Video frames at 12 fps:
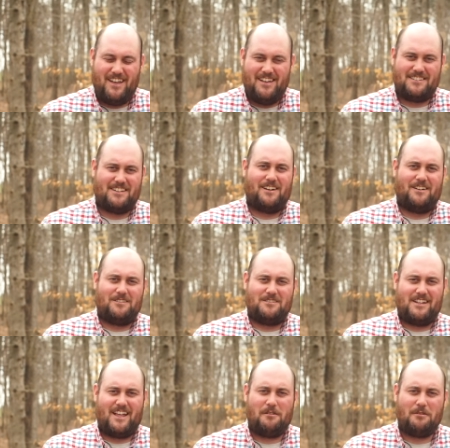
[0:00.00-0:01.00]
So
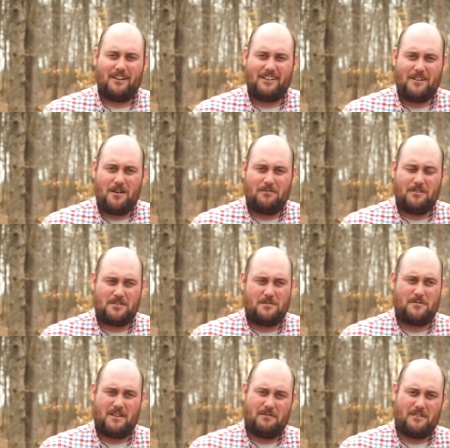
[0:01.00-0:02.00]
today we're going to go over
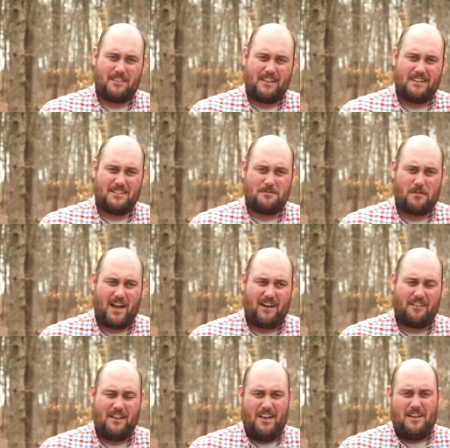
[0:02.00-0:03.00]
some different things
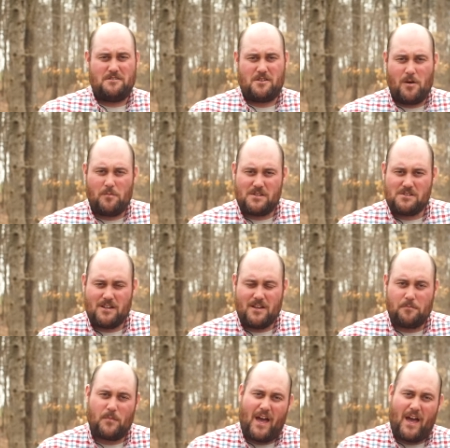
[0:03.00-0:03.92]
about showmanship,